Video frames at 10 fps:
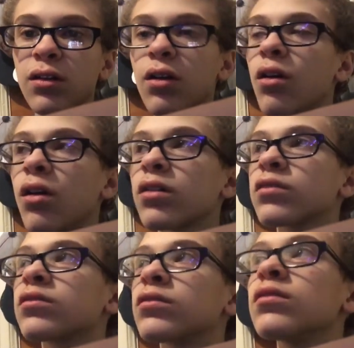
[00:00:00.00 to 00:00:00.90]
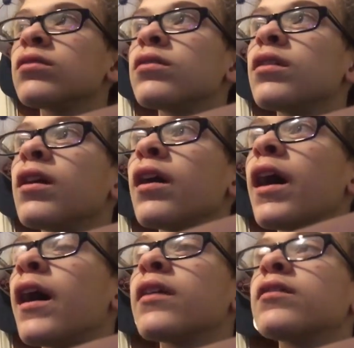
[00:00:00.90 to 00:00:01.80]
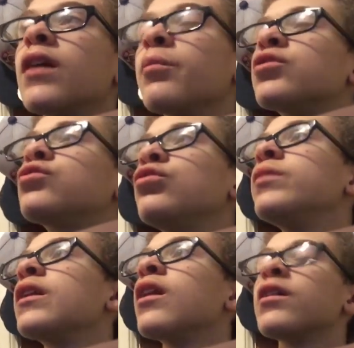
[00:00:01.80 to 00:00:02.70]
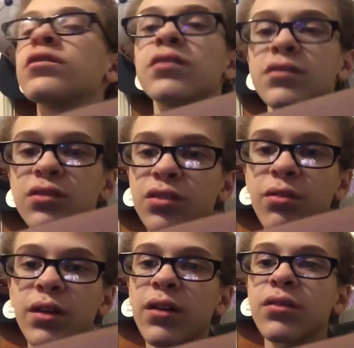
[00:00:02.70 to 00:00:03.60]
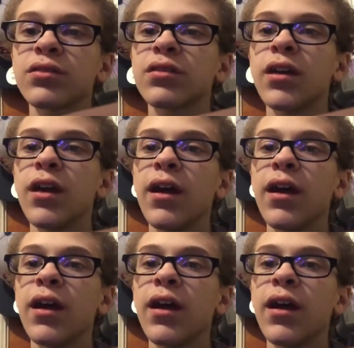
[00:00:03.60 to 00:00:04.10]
honks at, I'm assuming, us, because there's no one else.